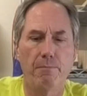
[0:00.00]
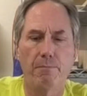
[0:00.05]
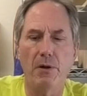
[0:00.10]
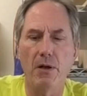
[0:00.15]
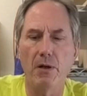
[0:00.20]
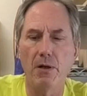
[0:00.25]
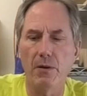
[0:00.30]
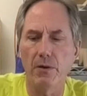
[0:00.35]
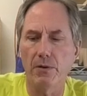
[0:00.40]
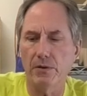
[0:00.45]

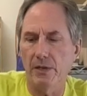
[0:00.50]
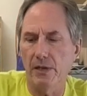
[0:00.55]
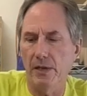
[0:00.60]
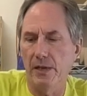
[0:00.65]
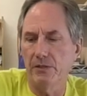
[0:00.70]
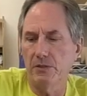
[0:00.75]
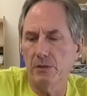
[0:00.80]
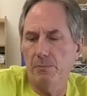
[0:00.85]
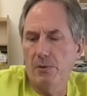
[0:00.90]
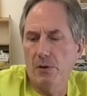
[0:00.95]
bulk
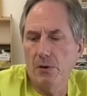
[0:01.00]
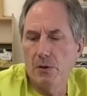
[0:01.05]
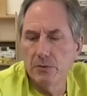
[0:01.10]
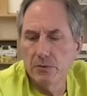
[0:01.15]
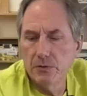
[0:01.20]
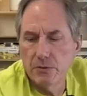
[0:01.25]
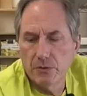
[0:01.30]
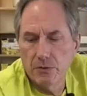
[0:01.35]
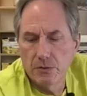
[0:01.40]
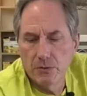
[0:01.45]
as
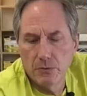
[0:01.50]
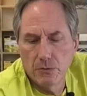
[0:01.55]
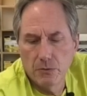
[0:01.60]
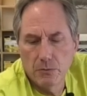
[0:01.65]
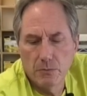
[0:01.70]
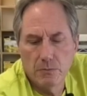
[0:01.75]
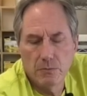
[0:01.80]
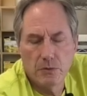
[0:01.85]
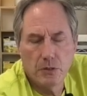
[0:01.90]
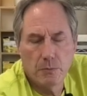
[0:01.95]
opposed
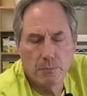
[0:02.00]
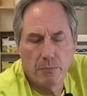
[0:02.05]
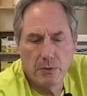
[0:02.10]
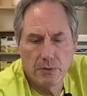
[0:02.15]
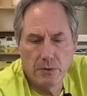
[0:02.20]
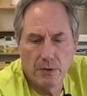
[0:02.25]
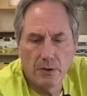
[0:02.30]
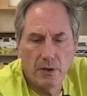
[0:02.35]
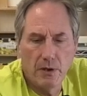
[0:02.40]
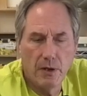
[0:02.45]
to just
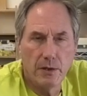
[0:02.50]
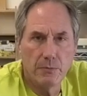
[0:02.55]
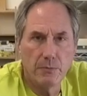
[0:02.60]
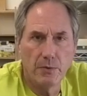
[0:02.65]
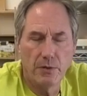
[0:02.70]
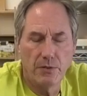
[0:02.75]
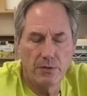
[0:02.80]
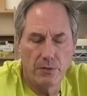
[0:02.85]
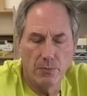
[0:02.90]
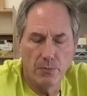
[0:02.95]
putting it on
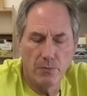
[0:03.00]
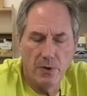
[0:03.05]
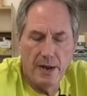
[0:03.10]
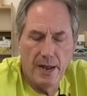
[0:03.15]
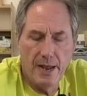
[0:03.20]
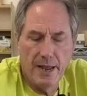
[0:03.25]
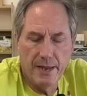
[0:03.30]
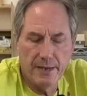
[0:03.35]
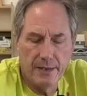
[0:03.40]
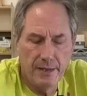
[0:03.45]
with the
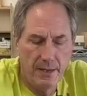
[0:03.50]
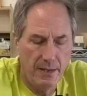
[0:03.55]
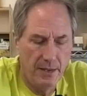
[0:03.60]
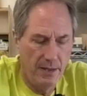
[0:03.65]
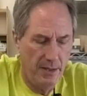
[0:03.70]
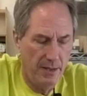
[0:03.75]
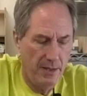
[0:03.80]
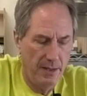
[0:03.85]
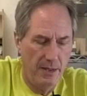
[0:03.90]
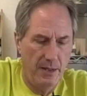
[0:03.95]
rag.
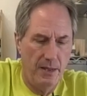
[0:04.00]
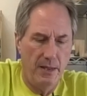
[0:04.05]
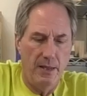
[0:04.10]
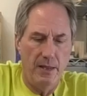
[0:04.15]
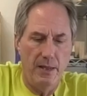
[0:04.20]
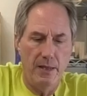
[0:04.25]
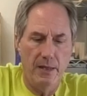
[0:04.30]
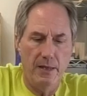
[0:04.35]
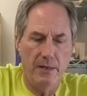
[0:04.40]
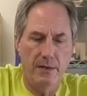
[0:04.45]

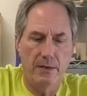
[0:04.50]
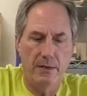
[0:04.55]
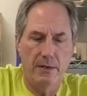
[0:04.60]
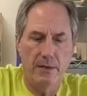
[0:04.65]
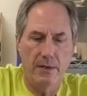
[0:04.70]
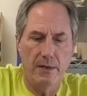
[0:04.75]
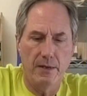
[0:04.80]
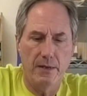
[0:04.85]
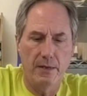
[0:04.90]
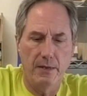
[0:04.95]
And
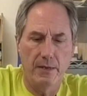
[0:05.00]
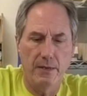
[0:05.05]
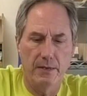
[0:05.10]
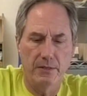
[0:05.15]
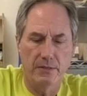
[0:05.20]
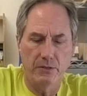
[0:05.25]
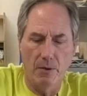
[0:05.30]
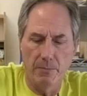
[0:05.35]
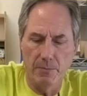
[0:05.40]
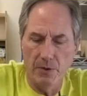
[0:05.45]
uh,
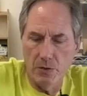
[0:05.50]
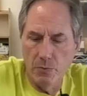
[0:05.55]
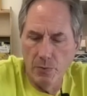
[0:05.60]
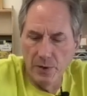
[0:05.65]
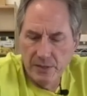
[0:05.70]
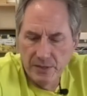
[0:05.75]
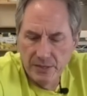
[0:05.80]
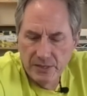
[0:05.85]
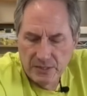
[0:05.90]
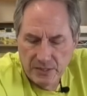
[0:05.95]
so I'm gonna
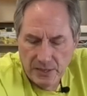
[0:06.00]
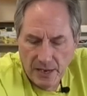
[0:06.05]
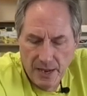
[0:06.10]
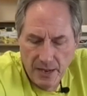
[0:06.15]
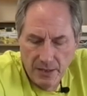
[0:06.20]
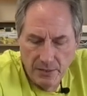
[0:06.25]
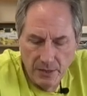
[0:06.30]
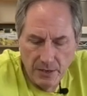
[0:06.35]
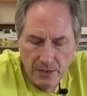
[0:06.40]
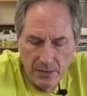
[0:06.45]
quickly
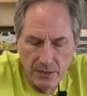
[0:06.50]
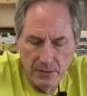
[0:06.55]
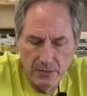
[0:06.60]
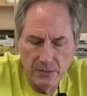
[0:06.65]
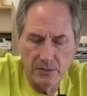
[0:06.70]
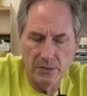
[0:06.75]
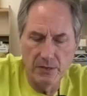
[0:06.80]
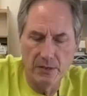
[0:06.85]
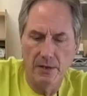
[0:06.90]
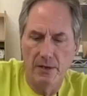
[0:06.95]
sand
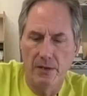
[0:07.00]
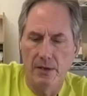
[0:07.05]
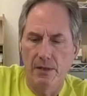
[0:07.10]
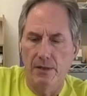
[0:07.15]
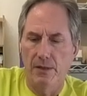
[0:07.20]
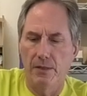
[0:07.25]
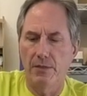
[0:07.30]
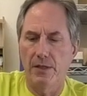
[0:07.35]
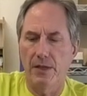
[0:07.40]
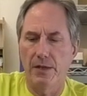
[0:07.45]
these,
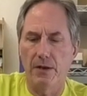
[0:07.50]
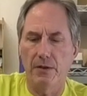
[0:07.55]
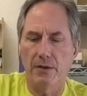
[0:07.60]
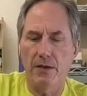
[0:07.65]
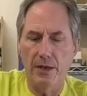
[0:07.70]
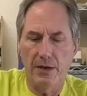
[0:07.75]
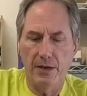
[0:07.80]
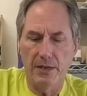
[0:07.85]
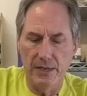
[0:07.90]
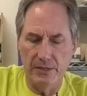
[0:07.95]
then I'll
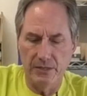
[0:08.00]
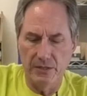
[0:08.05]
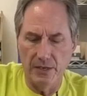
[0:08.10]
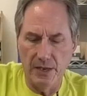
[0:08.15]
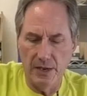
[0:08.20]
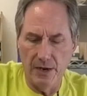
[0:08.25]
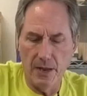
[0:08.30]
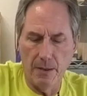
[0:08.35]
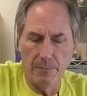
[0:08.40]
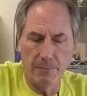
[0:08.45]
kind of get
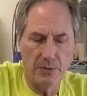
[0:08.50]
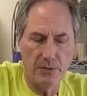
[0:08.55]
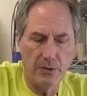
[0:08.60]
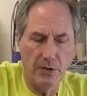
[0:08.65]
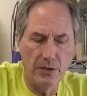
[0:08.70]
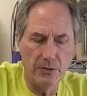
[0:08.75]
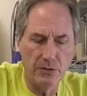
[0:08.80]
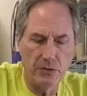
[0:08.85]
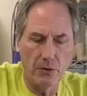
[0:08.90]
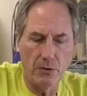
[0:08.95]
set up and,
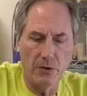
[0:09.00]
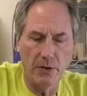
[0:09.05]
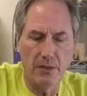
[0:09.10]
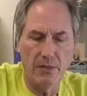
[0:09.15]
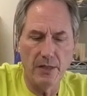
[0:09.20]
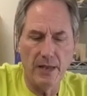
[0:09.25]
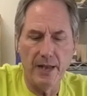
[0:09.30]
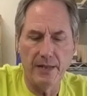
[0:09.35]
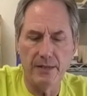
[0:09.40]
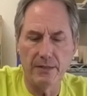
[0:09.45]
and show you
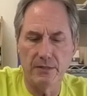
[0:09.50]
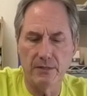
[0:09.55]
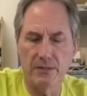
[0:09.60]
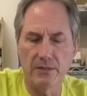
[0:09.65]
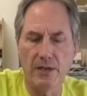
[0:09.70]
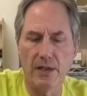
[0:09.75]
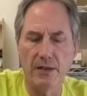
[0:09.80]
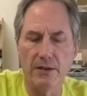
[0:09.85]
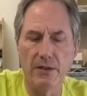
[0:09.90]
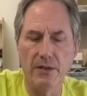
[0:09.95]
that
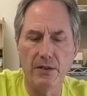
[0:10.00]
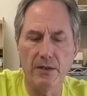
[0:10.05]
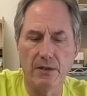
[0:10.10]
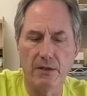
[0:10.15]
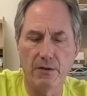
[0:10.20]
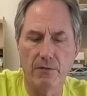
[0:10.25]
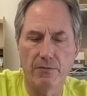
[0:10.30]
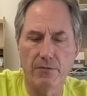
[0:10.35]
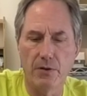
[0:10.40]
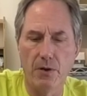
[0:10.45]
technique
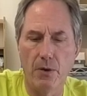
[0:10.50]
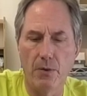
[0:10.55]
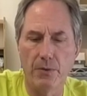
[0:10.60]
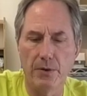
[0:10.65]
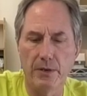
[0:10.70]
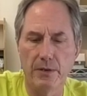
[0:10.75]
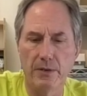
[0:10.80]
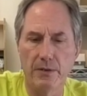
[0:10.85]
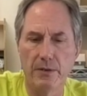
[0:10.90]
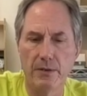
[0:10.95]
of
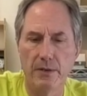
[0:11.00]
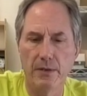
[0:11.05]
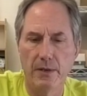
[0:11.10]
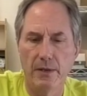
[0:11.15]
coating,